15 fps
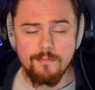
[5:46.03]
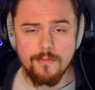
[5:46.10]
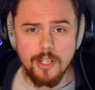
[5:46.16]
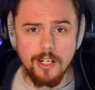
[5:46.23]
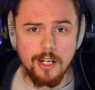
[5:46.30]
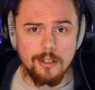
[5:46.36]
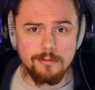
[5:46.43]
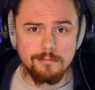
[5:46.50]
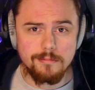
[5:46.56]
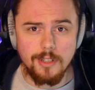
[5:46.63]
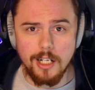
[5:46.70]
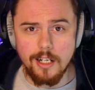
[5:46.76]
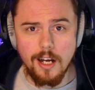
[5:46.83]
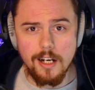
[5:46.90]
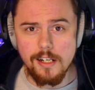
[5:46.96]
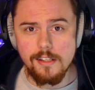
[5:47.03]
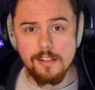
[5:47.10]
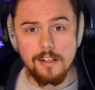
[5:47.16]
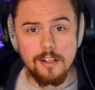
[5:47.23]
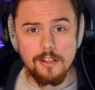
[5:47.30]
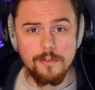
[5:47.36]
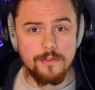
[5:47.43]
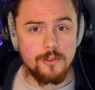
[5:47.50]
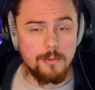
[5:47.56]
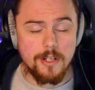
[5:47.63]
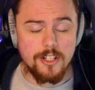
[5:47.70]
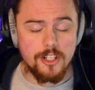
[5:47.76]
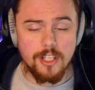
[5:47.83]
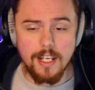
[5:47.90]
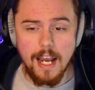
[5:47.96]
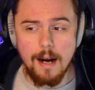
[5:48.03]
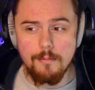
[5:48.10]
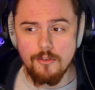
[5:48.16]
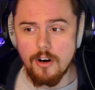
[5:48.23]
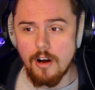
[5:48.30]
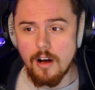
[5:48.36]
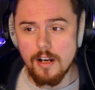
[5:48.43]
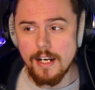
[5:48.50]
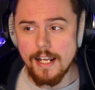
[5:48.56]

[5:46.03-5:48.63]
you know, I kind of sort of switched the camera on,